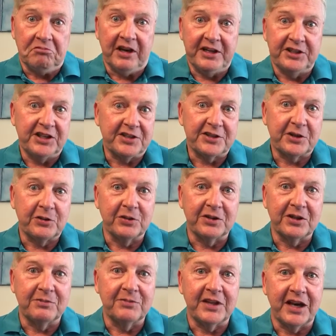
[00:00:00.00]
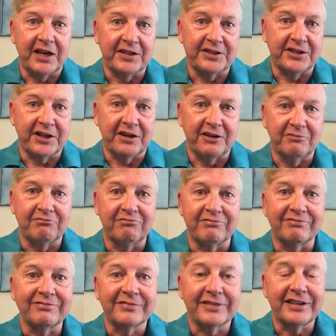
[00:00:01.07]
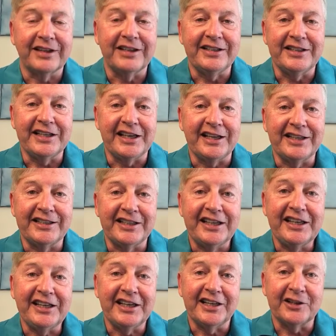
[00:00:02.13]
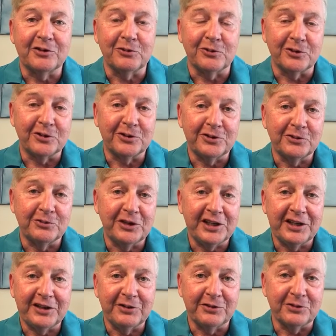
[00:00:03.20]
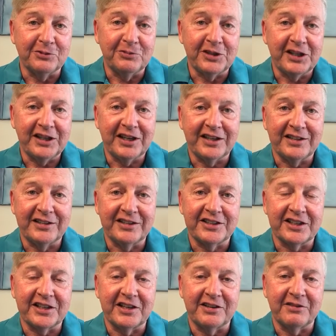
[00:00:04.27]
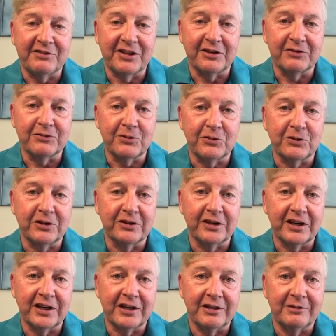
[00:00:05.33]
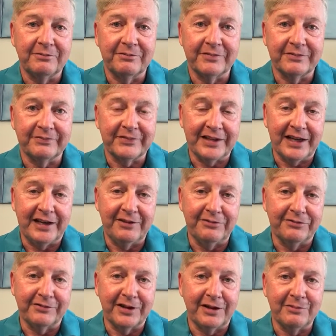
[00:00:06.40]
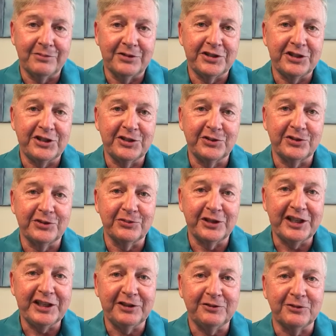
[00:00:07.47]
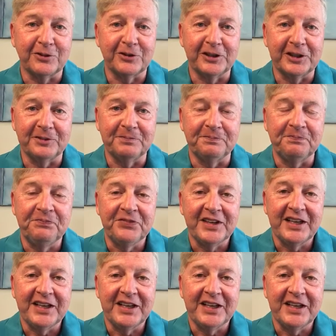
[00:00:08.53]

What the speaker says: I just told them that indeed he had ordered the reading through me, and therefore I've come to do the reading for him.